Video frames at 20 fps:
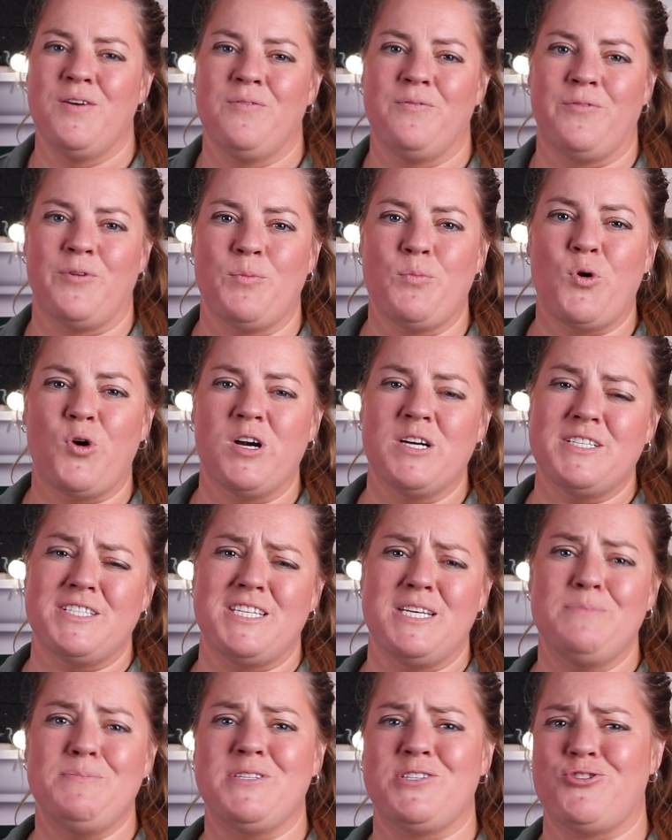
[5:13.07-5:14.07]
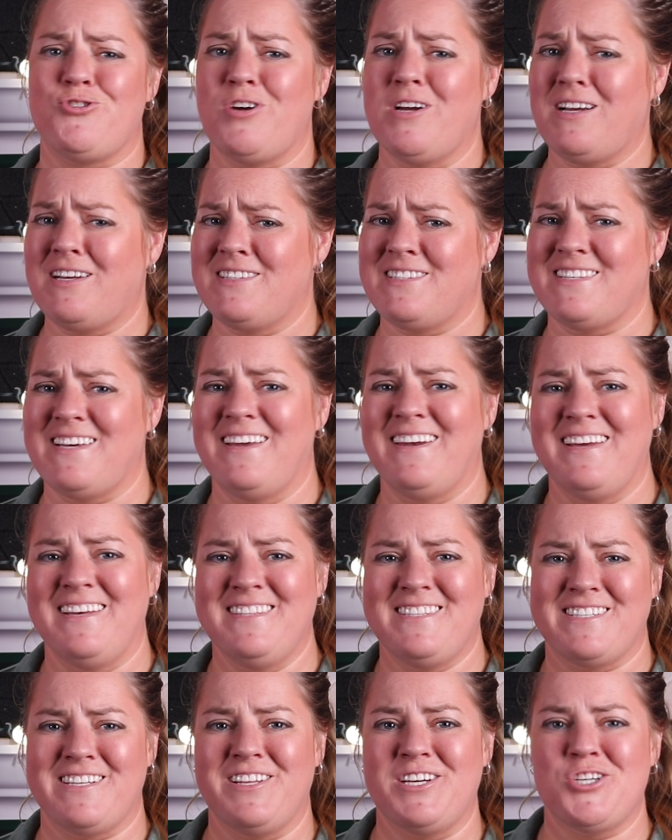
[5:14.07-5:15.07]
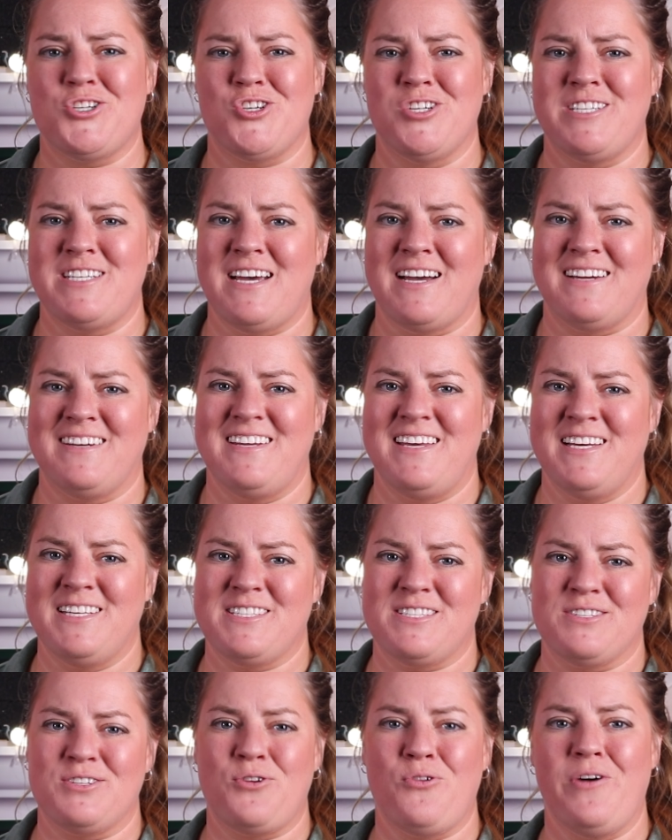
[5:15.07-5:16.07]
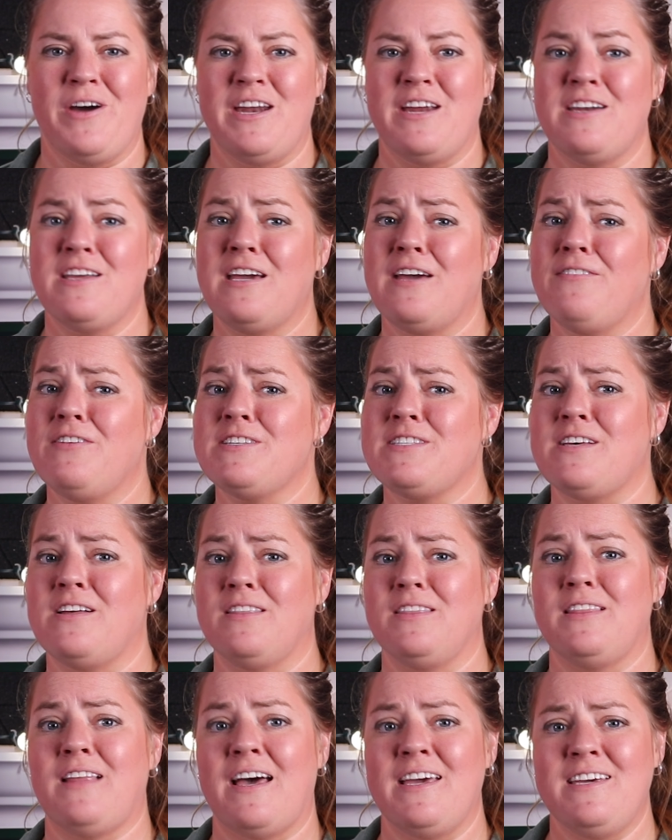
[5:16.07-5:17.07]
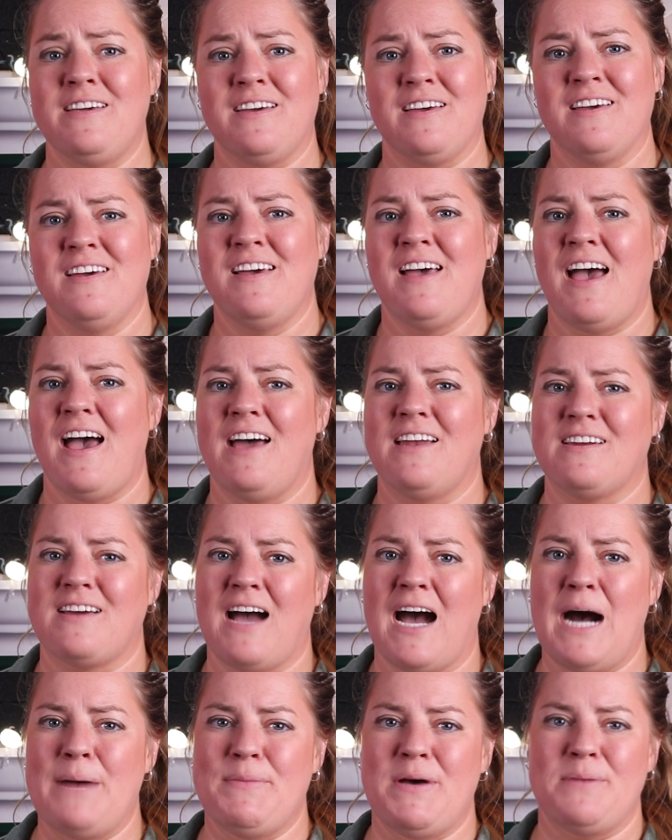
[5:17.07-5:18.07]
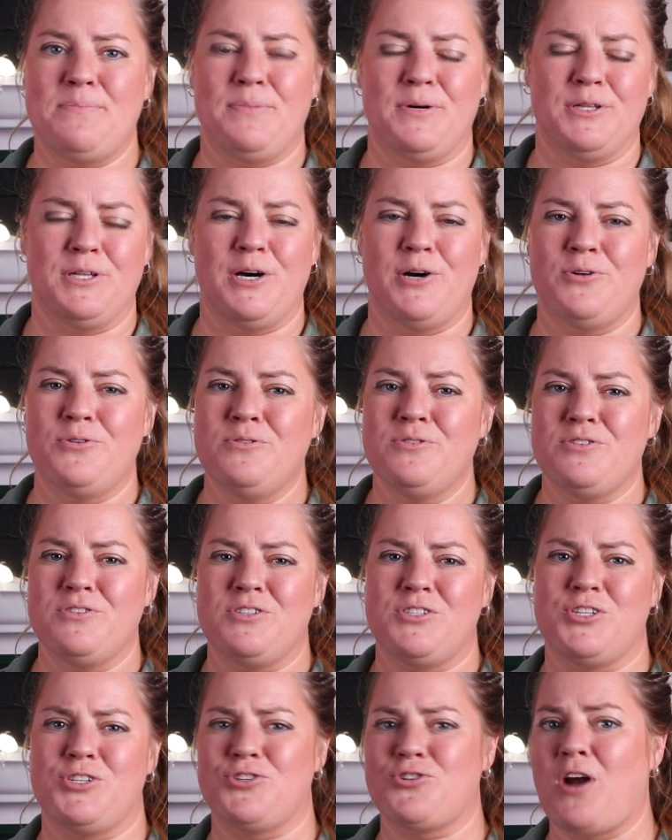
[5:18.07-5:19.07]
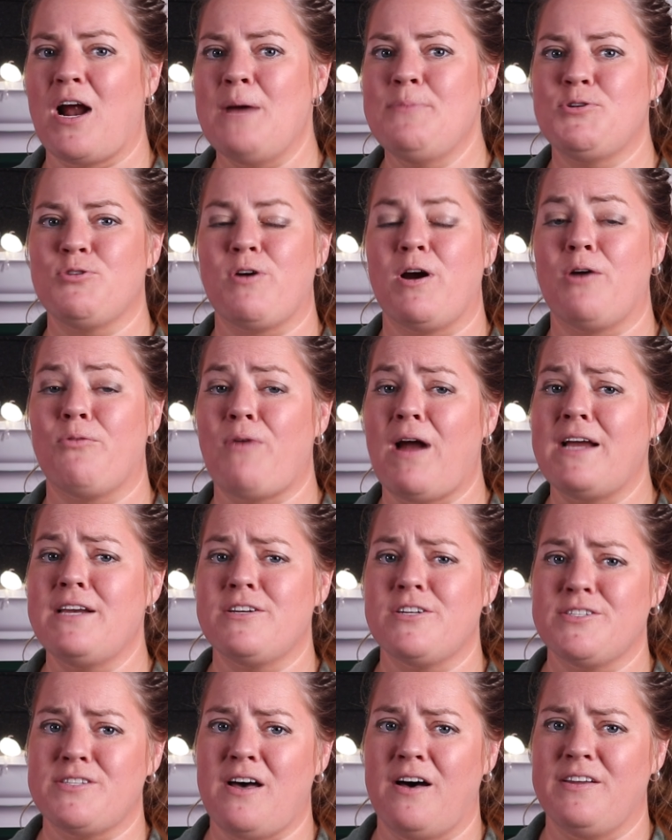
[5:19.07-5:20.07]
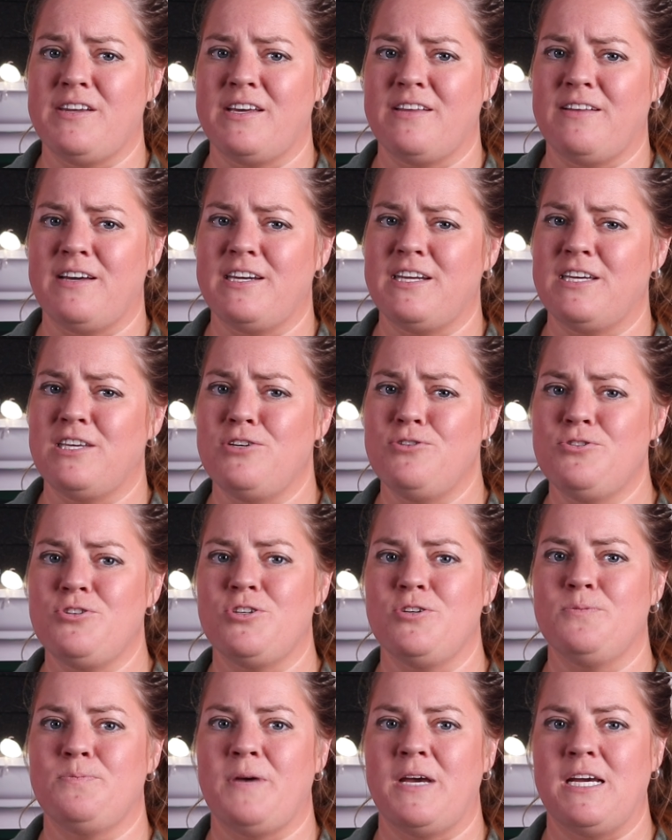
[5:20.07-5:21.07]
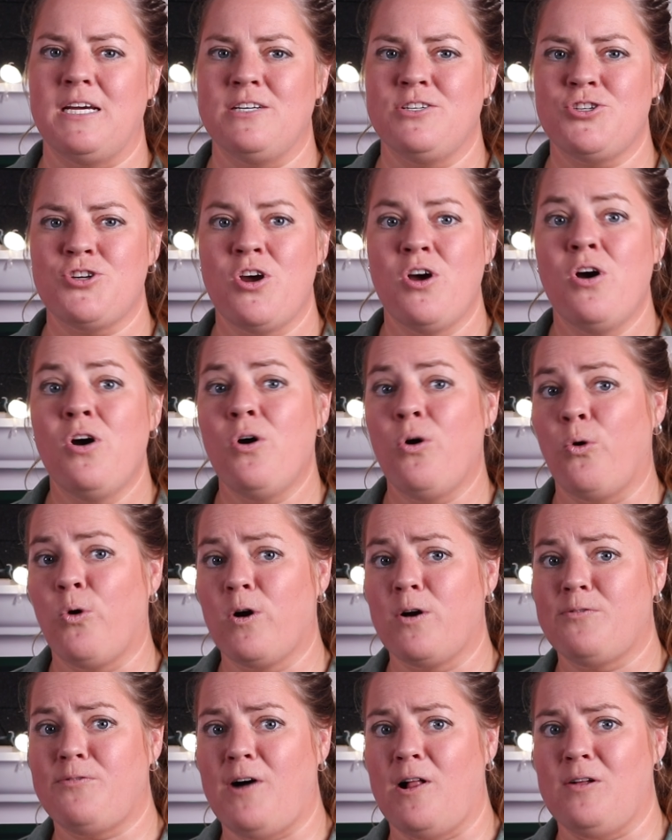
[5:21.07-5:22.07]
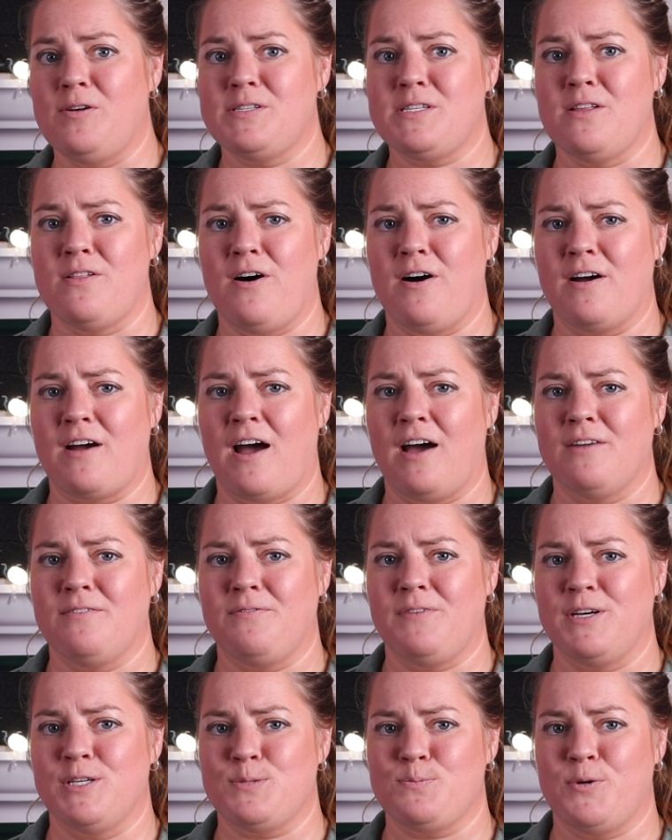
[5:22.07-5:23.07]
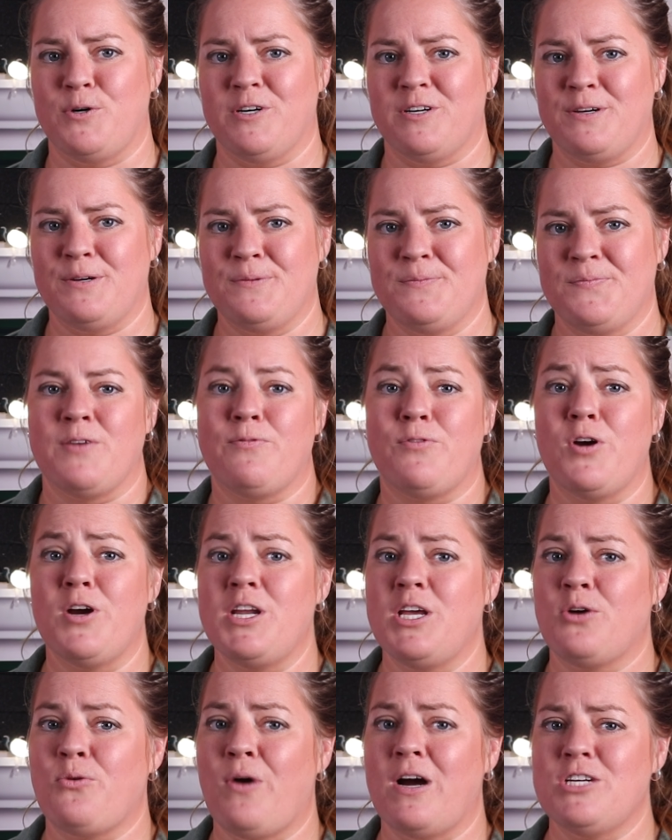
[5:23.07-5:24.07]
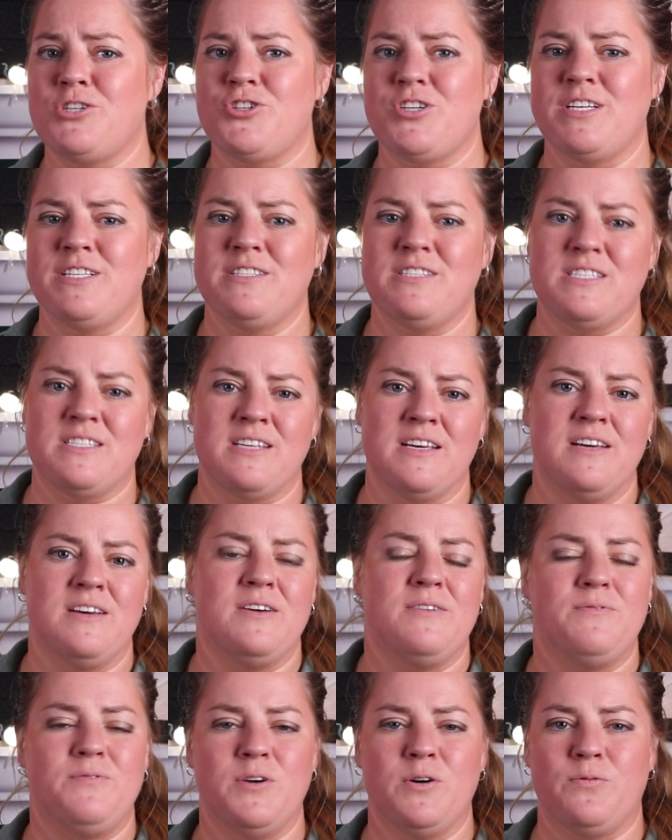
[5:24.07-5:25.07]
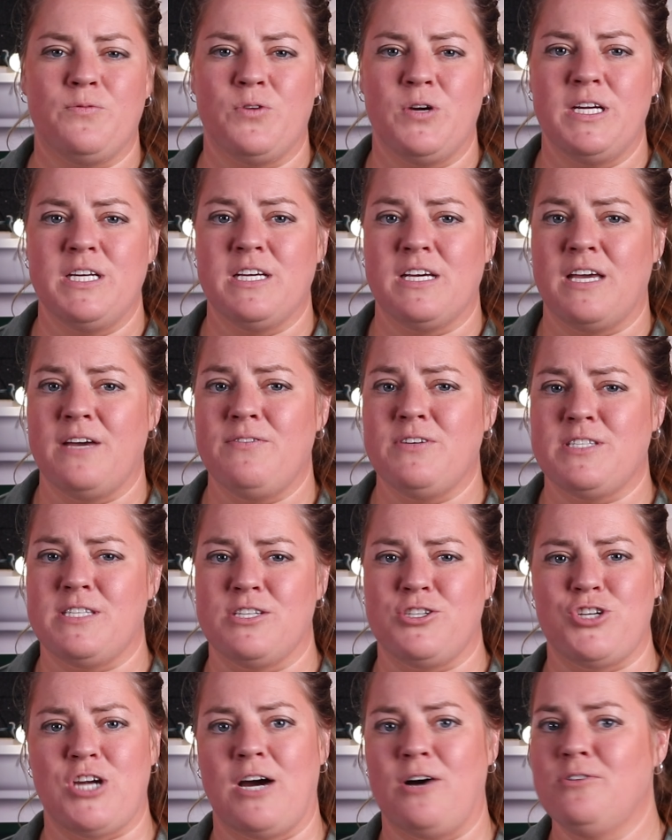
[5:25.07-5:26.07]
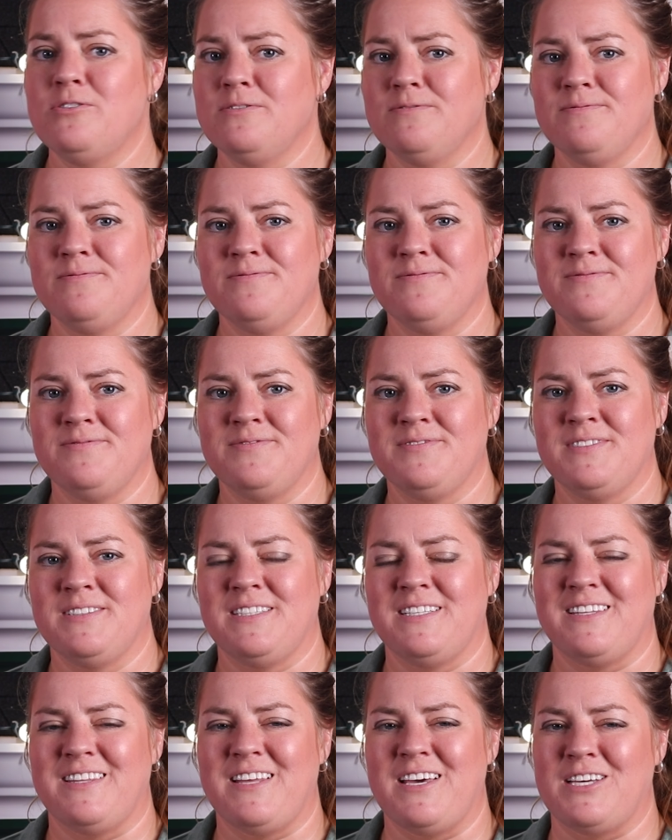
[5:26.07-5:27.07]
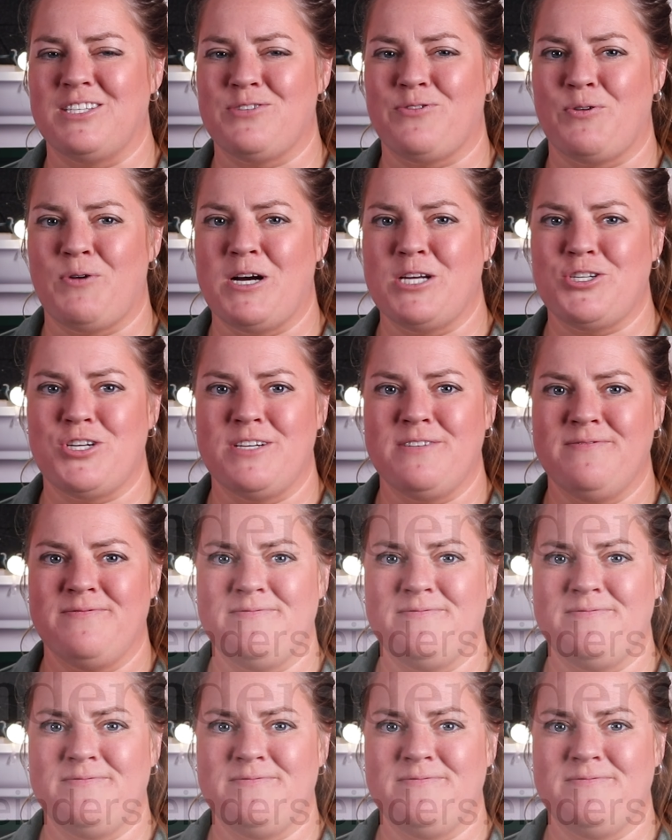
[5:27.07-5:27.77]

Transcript: For more tips, tricks, and installation techniques, go ahead and give us a like and comment below. Subscribe to our Reinders Holiday Lighting YouTube page or follow us along on Facebook. For any questions, feel free to give us a shout. Thanks for watching.